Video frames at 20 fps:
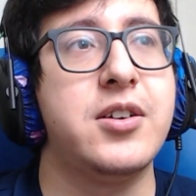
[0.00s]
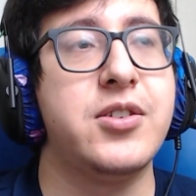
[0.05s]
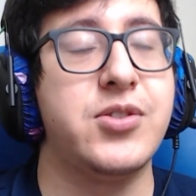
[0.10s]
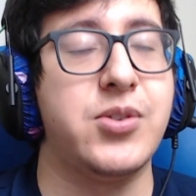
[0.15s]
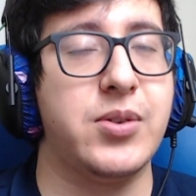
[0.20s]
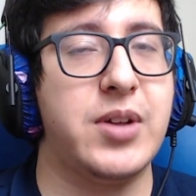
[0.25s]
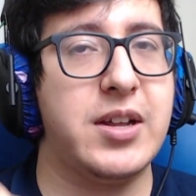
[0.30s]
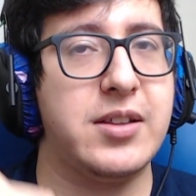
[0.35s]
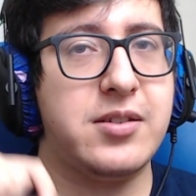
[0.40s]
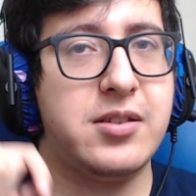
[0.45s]

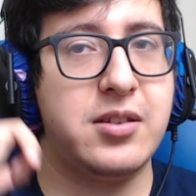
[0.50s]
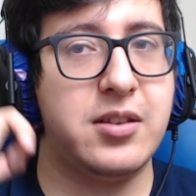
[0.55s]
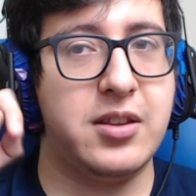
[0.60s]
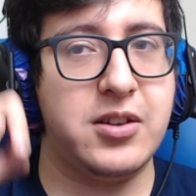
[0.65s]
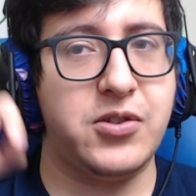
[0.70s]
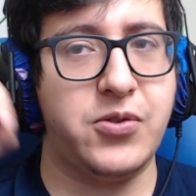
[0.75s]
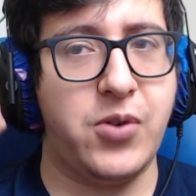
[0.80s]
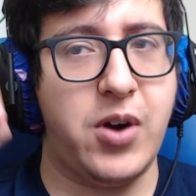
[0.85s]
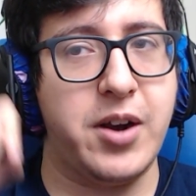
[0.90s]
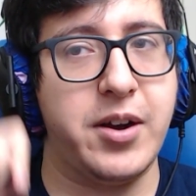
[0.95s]
So that's
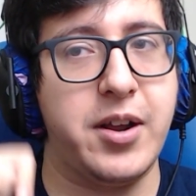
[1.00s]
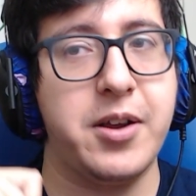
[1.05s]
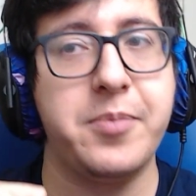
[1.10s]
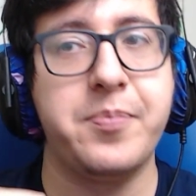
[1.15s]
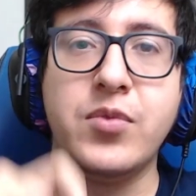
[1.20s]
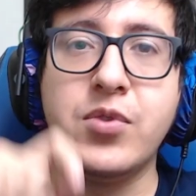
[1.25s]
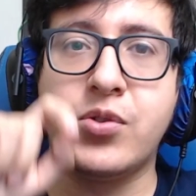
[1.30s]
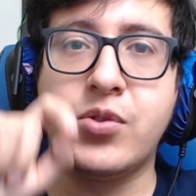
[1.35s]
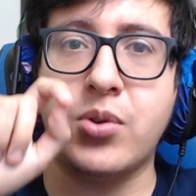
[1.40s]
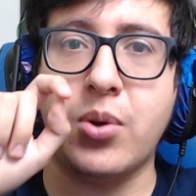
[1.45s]
this Friday.
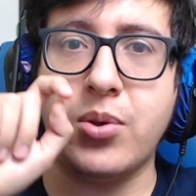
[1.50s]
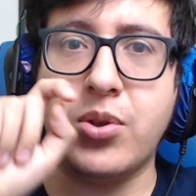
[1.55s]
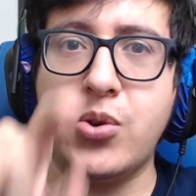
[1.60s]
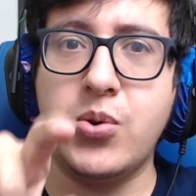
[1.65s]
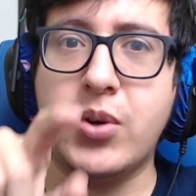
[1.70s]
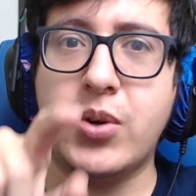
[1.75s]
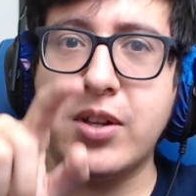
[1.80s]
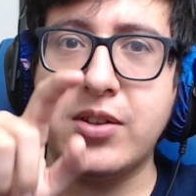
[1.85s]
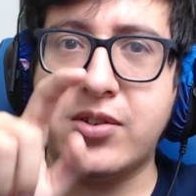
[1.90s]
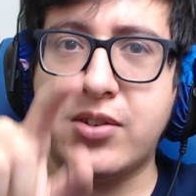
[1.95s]
So
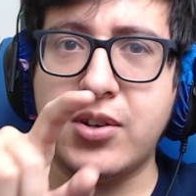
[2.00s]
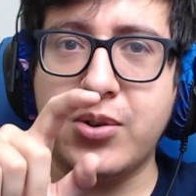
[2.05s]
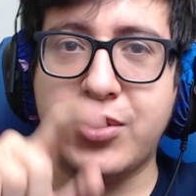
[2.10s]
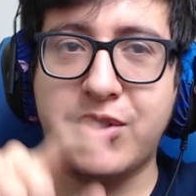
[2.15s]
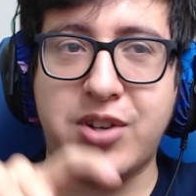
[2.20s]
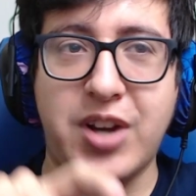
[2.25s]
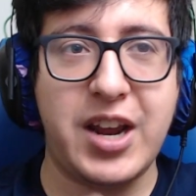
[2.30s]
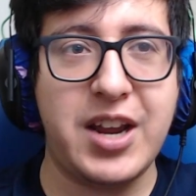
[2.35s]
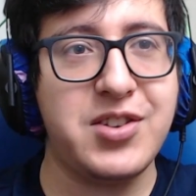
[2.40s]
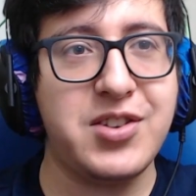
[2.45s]
you can still
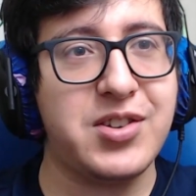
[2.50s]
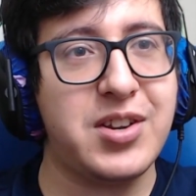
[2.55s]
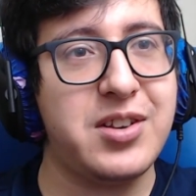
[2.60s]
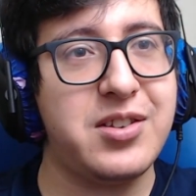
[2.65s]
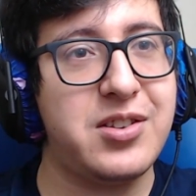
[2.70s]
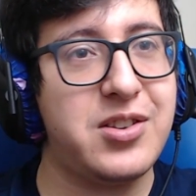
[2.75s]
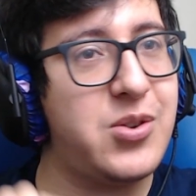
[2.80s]
change it.